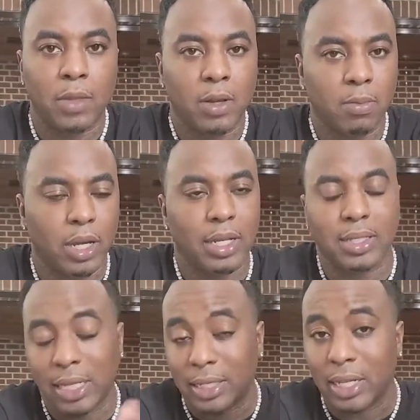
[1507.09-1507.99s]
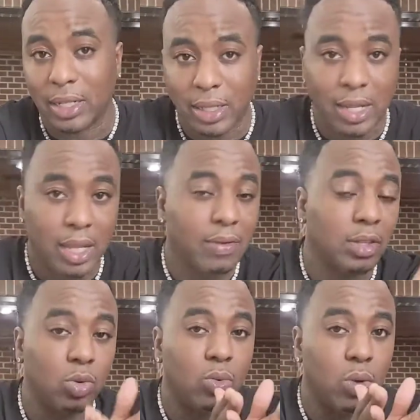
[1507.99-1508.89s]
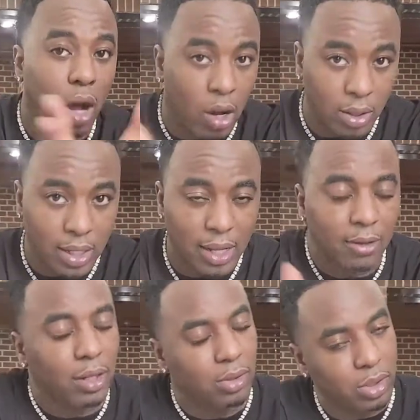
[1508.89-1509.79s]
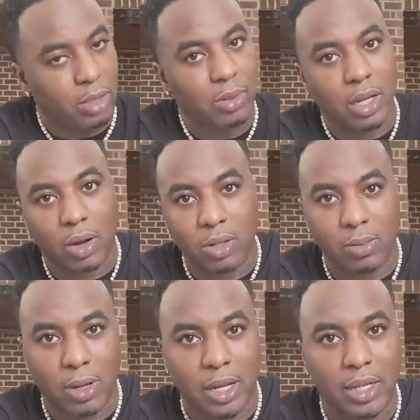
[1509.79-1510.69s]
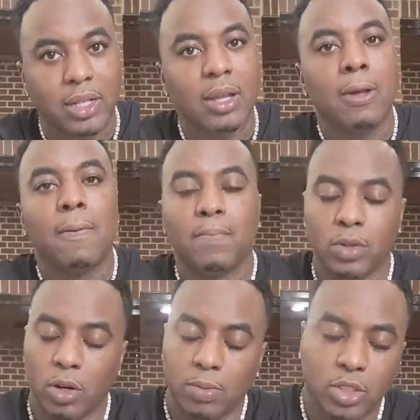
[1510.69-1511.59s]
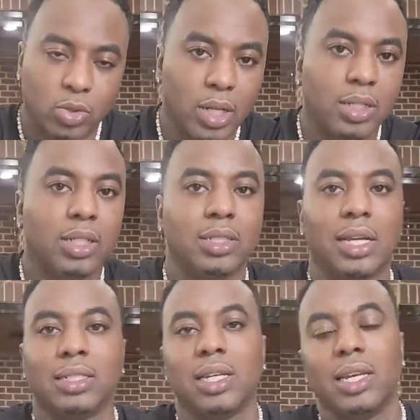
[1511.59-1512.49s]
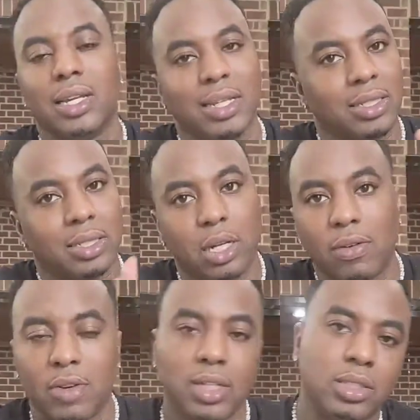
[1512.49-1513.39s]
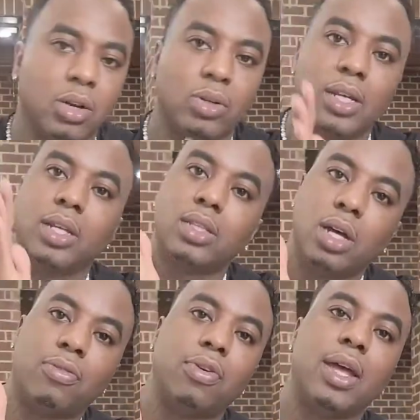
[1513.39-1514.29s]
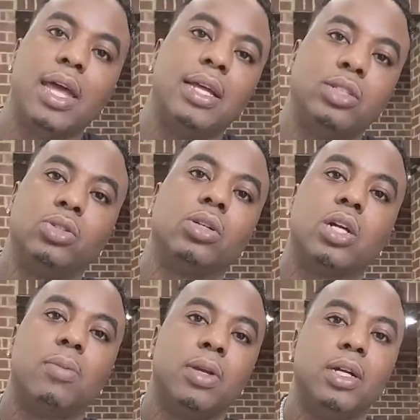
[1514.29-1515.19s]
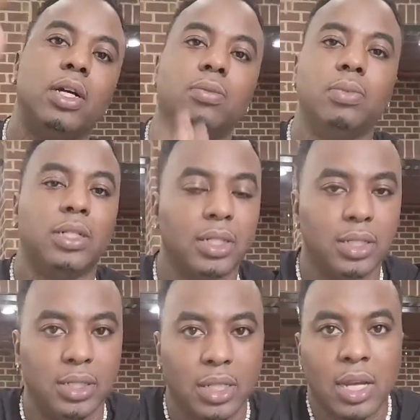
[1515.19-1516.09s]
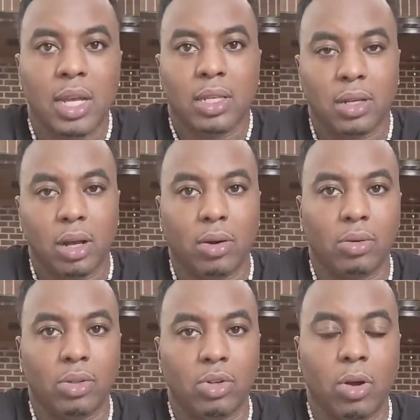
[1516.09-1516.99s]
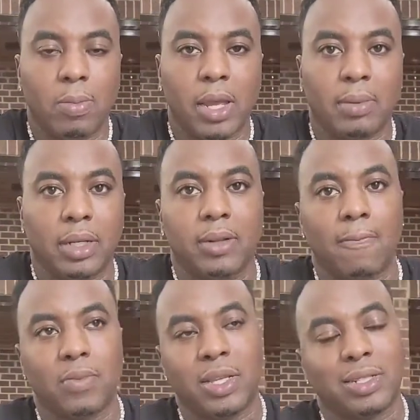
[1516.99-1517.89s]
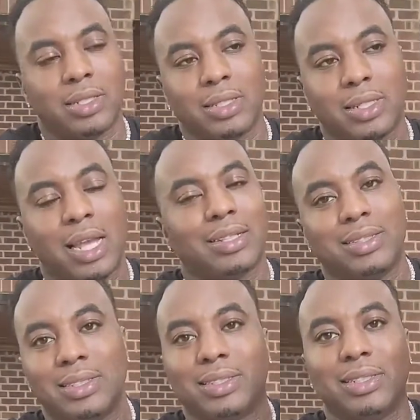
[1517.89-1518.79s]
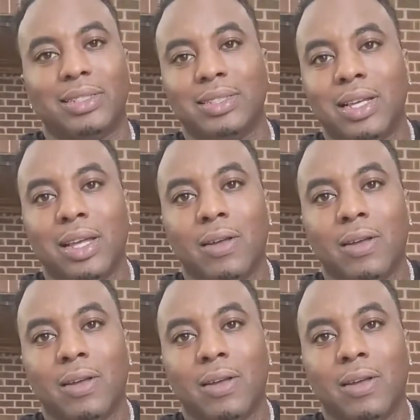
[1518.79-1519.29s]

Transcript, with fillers: um, but at the end of the day even through all of that as long as you keep the goal in mind you're gonna be straight because like i said it's tough and it's gonna get tougher as you're coming up because you know you're gonna be able to it's, it's like just a